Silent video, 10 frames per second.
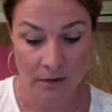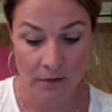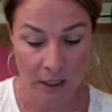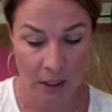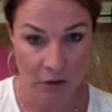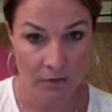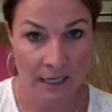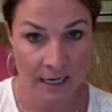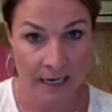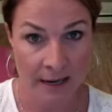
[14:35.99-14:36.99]
that you've
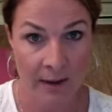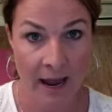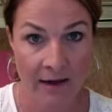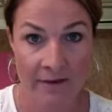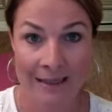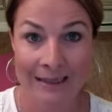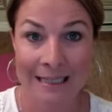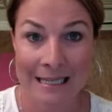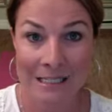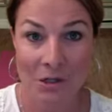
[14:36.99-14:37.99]
signed up have at
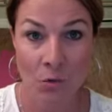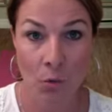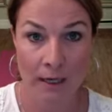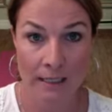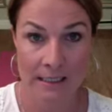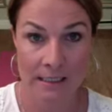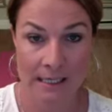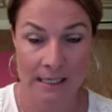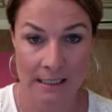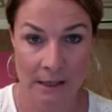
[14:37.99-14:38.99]
least 1
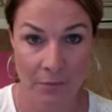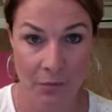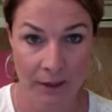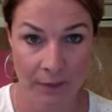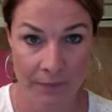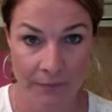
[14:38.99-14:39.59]
Success Club point.